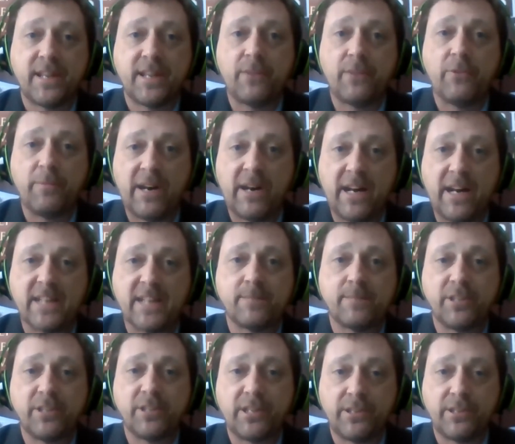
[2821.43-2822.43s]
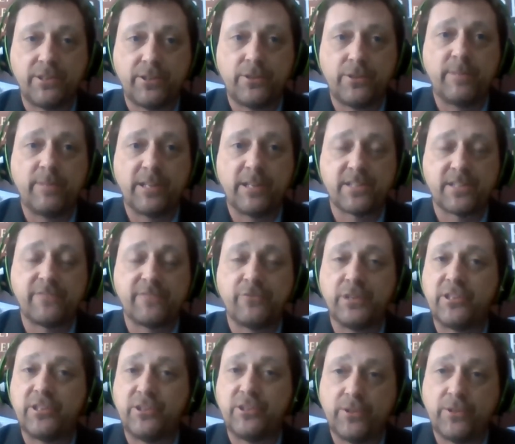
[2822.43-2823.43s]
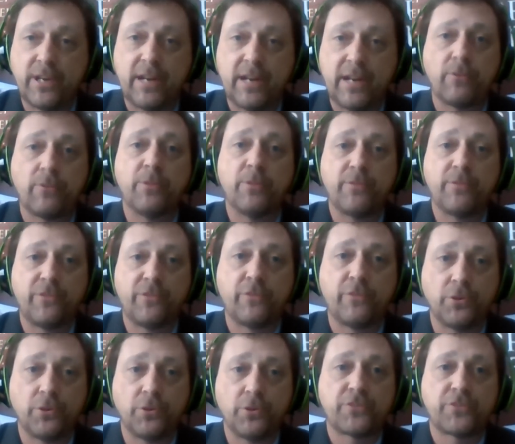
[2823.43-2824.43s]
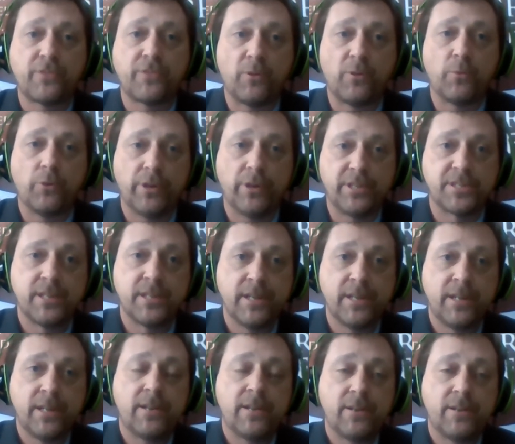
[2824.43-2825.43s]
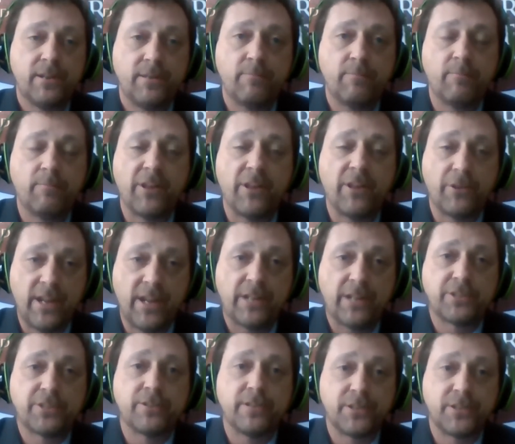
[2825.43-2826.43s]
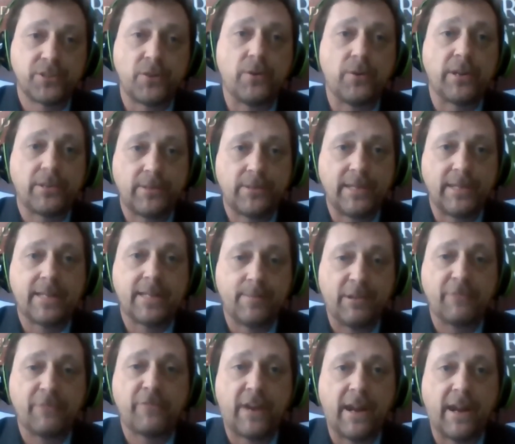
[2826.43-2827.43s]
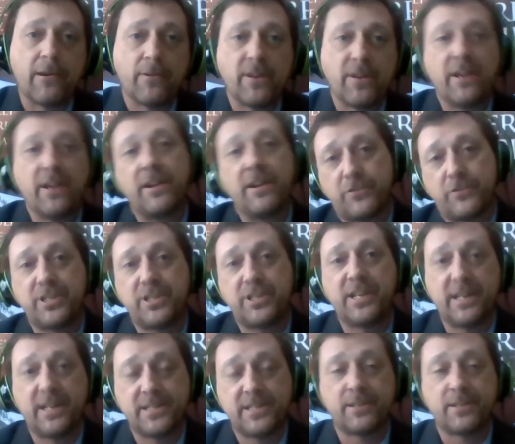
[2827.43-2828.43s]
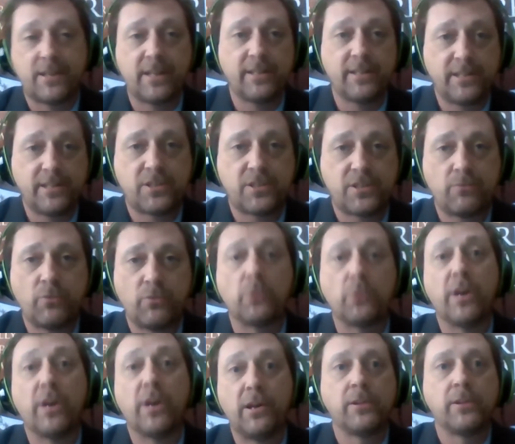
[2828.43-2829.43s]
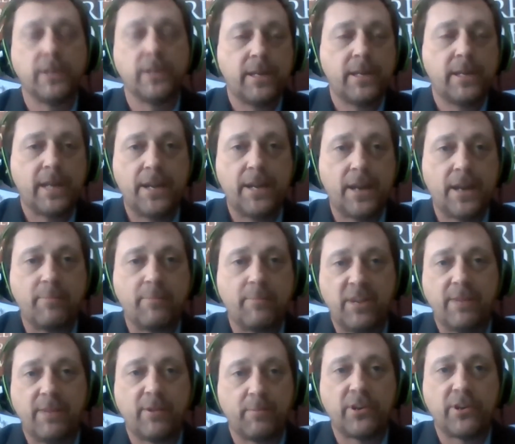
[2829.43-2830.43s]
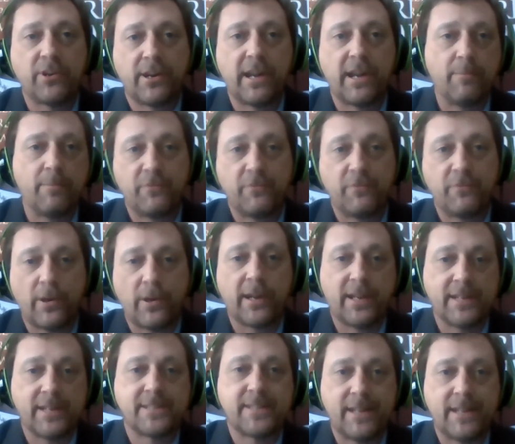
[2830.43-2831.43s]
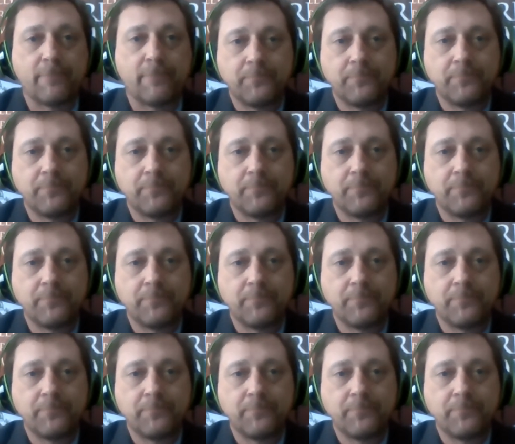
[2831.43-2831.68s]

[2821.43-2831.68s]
that we possibly can do because if we do not remove the fuels from the woods, Mother Nature is going to light them on fire. And if she doesn't, at least we will, and not be able to put it out before it gets there.